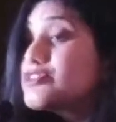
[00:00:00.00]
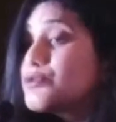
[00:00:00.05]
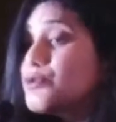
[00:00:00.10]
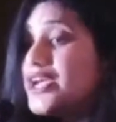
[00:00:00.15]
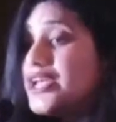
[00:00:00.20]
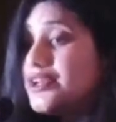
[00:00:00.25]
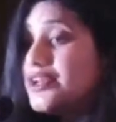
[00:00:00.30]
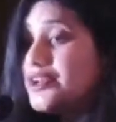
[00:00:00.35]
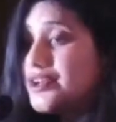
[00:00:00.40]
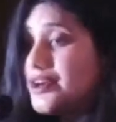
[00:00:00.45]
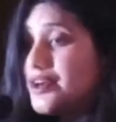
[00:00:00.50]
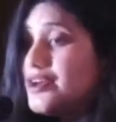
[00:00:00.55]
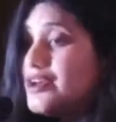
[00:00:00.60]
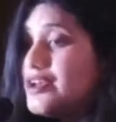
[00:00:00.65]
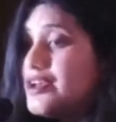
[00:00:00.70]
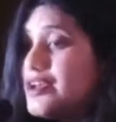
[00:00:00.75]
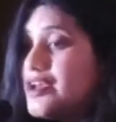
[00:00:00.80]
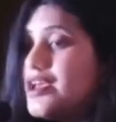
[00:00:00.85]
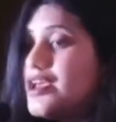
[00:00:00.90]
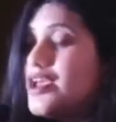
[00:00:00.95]
to India,
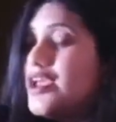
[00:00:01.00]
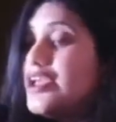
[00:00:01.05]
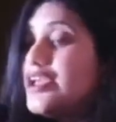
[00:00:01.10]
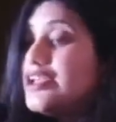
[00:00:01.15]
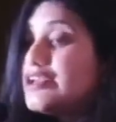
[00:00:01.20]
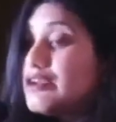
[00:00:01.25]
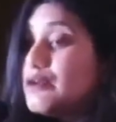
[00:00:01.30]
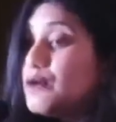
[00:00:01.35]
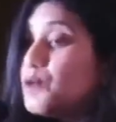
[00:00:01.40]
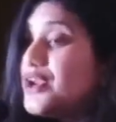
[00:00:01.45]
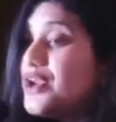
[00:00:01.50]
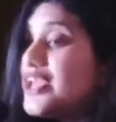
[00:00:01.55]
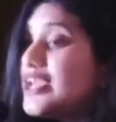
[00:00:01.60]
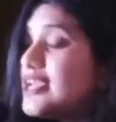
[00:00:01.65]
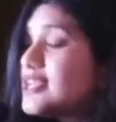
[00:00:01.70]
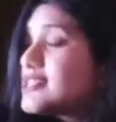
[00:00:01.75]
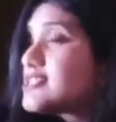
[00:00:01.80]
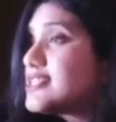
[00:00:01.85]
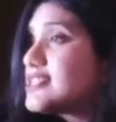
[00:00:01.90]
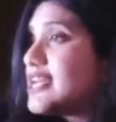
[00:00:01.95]
including
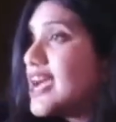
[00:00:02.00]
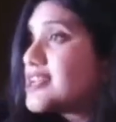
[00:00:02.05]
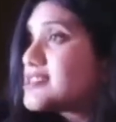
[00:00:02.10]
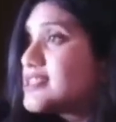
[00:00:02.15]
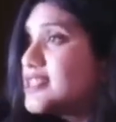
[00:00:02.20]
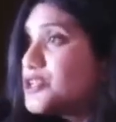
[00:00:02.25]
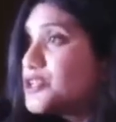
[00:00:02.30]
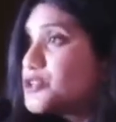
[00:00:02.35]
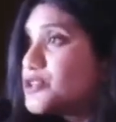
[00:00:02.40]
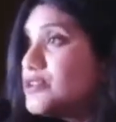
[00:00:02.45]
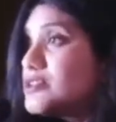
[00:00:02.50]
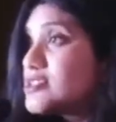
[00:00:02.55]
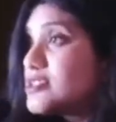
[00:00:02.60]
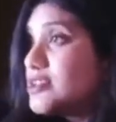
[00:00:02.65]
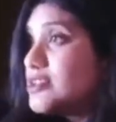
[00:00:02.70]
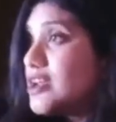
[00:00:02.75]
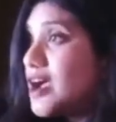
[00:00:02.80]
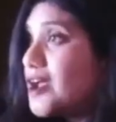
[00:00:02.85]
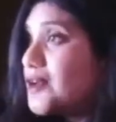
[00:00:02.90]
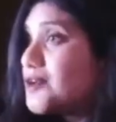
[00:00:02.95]
its taxation
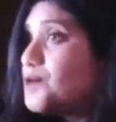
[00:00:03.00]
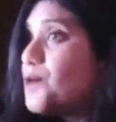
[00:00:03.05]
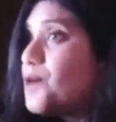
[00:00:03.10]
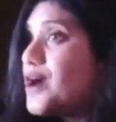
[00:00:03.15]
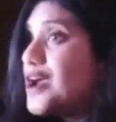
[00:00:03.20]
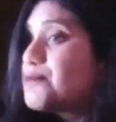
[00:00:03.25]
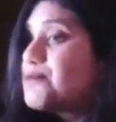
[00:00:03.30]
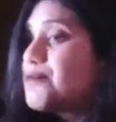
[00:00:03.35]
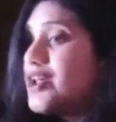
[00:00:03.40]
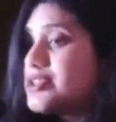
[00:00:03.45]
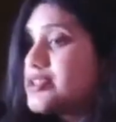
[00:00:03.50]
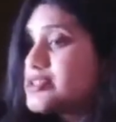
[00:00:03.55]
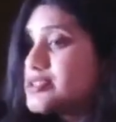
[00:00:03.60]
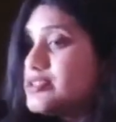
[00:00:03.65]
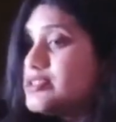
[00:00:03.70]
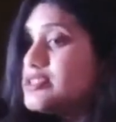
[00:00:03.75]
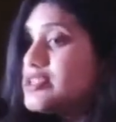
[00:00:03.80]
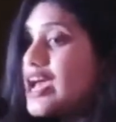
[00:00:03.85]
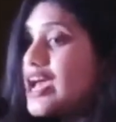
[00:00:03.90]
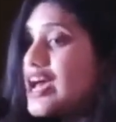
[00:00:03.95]
scenario at
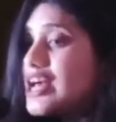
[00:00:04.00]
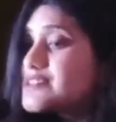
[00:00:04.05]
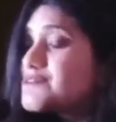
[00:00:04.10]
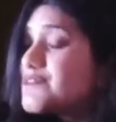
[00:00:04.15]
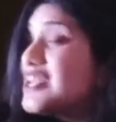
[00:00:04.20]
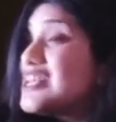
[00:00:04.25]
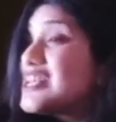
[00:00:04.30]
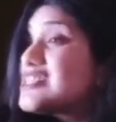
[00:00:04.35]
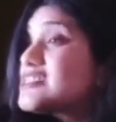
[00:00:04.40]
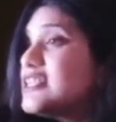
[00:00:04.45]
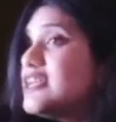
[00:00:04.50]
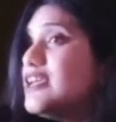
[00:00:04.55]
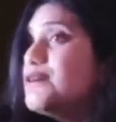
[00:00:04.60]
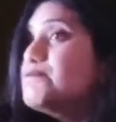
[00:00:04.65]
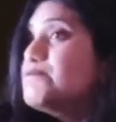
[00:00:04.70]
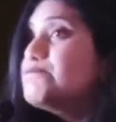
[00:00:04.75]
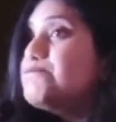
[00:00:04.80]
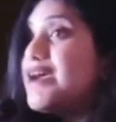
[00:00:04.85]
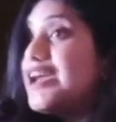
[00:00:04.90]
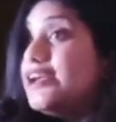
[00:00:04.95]
present, as well as the
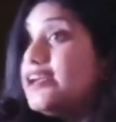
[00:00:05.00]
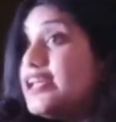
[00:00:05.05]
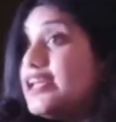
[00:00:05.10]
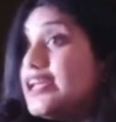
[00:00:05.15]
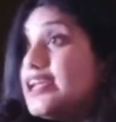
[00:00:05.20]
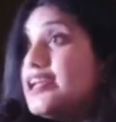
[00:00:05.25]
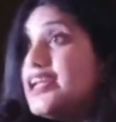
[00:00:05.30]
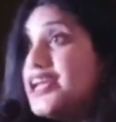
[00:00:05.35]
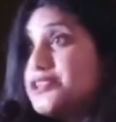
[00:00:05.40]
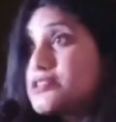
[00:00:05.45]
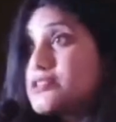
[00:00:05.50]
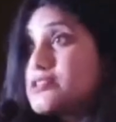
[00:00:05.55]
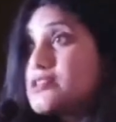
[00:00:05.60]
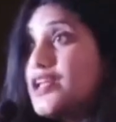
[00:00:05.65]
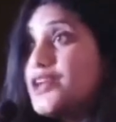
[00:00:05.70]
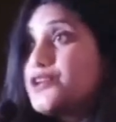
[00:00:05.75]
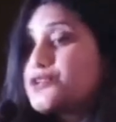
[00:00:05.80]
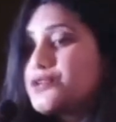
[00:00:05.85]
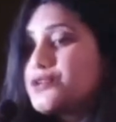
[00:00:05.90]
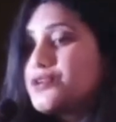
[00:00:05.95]
impending
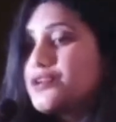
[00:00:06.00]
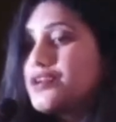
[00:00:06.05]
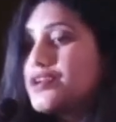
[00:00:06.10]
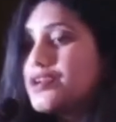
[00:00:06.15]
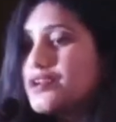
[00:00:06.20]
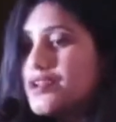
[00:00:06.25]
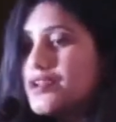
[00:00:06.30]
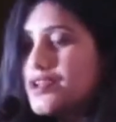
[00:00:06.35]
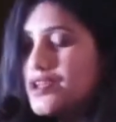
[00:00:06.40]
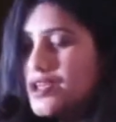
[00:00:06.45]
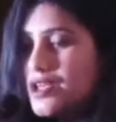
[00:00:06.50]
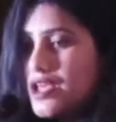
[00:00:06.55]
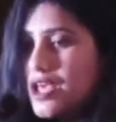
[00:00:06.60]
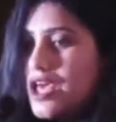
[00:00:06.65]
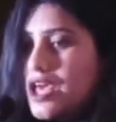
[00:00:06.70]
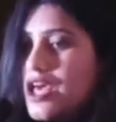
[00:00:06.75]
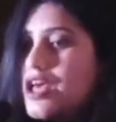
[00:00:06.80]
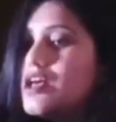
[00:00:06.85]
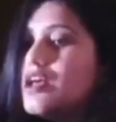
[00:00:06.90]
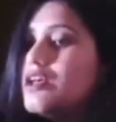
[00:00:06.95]
legislation.
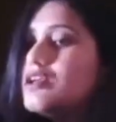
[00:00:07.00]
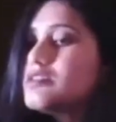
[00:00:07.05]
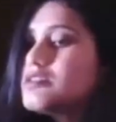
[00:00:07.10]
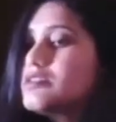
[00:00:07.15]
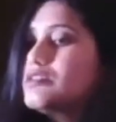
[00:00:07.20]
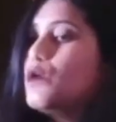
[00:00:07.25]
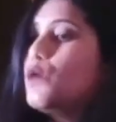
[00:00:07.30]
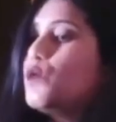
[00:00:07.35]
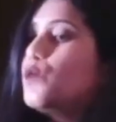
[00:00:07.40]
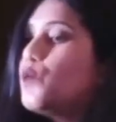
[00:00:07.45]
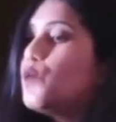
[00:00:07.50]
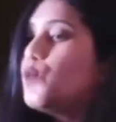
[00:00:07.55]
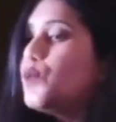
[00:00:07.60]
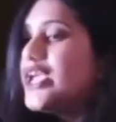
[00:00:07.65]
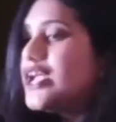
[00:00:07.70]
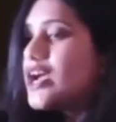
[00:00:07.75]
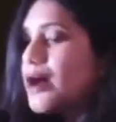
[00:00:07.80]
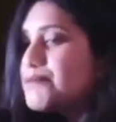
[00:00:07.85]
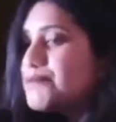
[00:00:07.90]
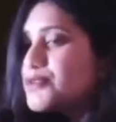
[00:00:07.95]
So we
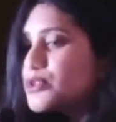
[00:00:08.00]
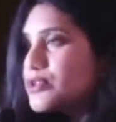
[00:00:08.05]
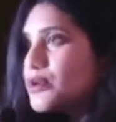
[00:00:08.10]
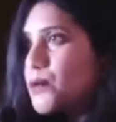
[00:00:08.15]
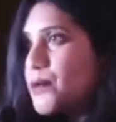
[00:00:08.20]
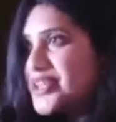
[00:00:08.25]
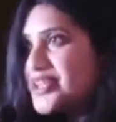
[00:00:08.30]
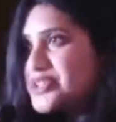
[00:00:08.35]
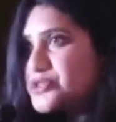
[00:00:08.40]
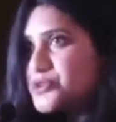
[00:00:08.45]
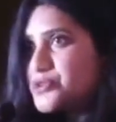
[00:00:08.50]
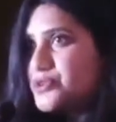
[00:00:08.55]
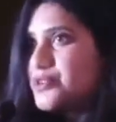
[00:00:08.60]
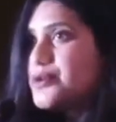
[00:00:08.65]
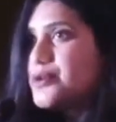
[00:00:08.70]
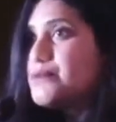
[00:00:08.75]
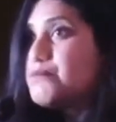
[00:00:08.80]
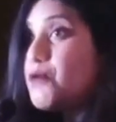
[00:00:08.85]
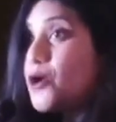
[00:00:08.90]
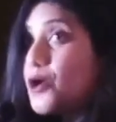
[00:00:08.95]
come to the question,
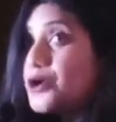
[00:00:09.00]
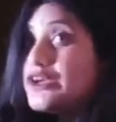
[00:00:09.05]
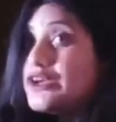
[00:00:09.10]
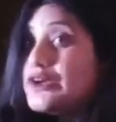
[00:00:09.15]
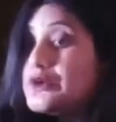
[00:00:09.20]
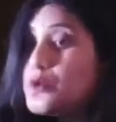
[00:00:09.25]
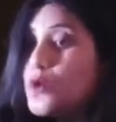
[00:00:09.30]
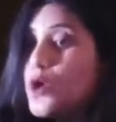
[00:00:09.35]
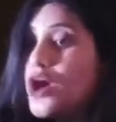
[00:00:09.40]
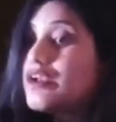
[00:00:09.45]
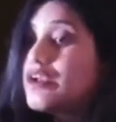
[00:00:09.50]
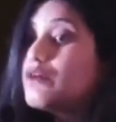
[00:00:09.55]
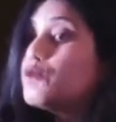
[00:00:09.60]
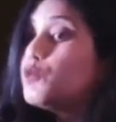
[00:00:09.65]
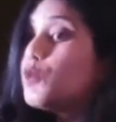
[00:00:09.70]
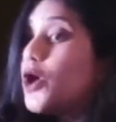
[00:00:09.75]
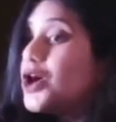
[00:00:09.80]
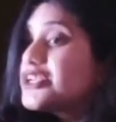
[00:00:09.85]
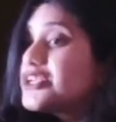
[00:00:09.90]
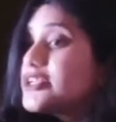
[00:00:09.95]
the important one:
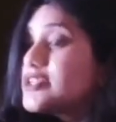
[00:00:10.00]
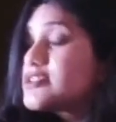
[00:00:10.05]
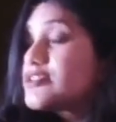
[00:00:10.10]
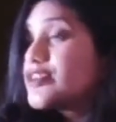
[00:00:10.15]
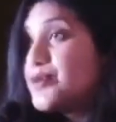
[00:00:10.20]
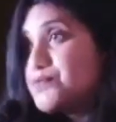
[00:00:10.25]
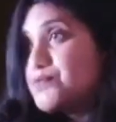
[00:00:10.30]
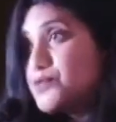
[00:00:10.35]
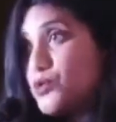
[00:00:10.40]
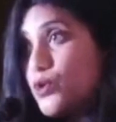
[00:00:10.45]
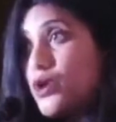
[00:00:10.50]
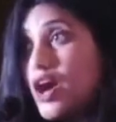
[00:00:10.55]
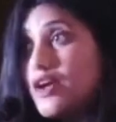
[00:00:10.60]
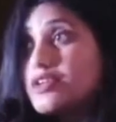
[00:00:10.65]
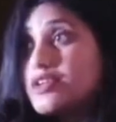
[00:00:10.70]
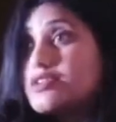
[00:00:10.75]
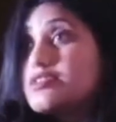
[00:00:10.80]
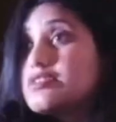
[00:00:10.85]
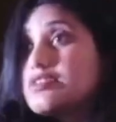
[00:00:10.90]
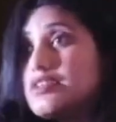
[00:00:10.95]
what is
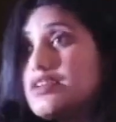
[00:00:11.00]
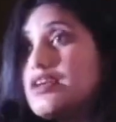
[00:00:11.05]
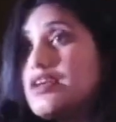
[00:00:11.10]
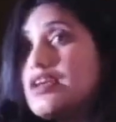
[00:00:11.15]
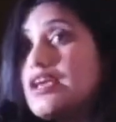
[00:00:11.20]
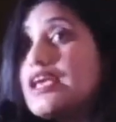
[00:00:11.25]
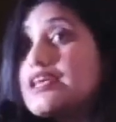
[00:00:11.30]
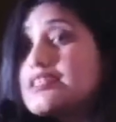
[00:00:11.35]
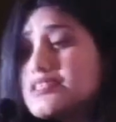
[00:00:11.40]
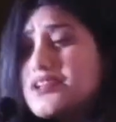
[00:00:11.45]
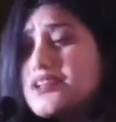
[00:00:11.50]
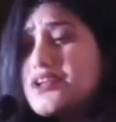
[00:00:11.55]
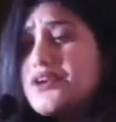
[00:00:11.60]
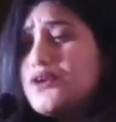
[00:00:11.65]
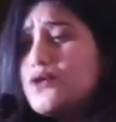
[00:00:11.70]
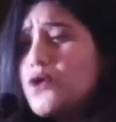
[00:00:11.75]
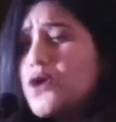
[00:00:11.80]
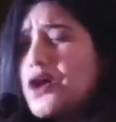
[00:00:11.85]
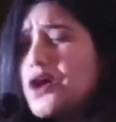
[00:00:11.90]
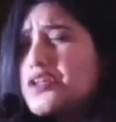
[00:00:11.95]
cryptocurrency? Is it a
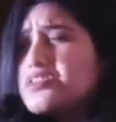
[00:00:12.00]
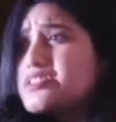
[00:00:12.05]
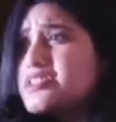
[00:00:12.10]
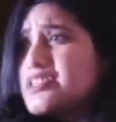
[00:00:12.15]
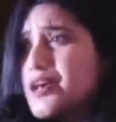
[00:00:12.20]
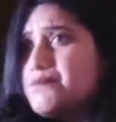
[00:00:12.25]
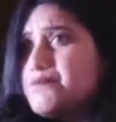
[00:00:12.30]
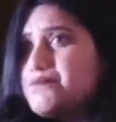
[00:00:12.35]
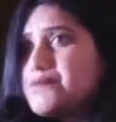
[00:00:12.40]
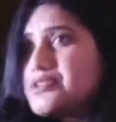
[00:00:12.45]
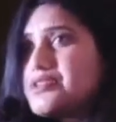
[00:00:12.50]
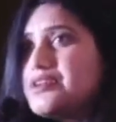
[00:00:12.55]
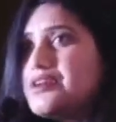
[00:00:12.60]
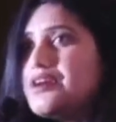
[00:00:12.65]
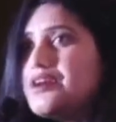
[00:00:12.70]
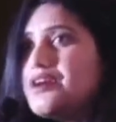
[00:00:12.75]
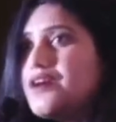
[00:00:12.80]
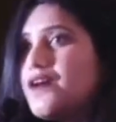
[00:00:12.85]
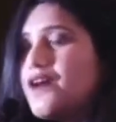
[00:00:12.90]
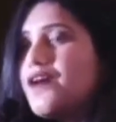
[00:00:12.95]
new concept,
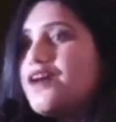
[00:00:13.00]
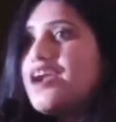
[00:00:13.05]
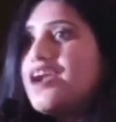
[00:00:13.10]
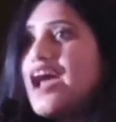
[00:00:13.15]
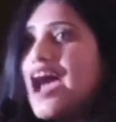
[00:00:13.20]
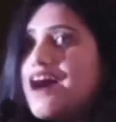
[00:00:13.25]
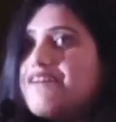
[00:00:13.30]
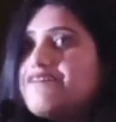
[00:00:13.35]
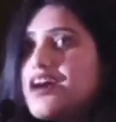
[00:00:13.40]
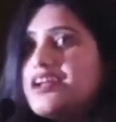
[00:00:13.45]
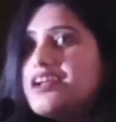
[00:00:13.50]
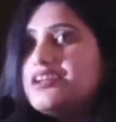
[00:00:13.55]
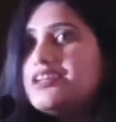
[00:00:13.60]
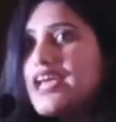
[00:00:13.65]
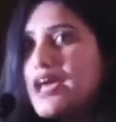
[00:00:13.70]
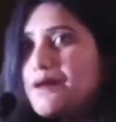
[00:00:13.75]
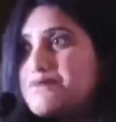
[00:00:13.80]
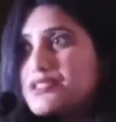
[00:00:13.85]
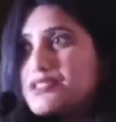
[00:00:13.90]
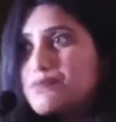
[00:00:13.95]
or have
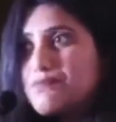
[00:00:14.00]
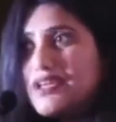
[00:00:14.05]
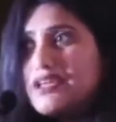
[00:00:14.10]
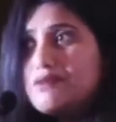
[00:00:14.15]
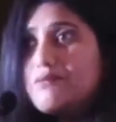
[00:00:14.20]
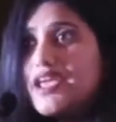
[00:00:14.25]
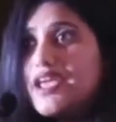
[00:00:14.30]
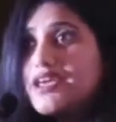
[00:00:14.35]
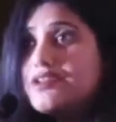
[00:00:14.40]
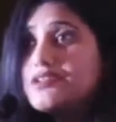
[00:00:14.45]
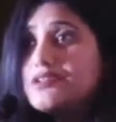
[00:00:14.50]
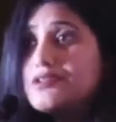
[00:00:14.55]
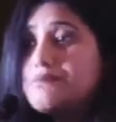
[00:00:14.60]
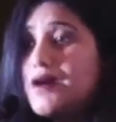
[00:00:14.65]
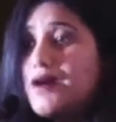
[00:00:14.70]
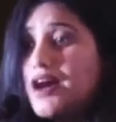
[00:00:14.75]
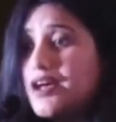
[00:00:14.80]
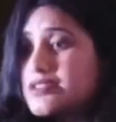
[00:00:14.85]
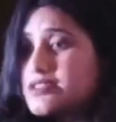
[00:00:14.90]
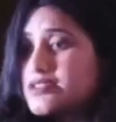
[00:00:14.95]
attempts been made in the
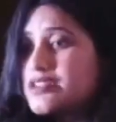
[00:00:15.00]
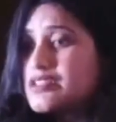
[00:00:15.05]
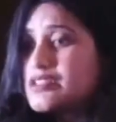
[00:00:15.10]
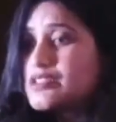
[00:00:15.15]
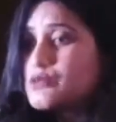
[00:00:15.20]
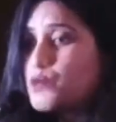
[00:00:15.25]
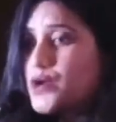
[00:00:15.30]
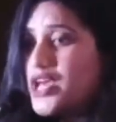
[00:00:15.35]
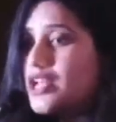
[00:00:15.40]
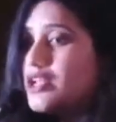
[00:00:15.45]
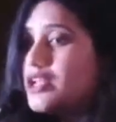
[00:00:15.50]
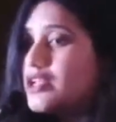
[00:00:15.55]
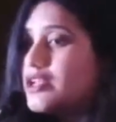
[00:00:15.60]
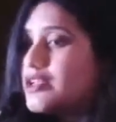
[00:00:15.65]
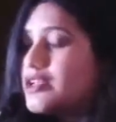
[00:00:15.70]
past as well?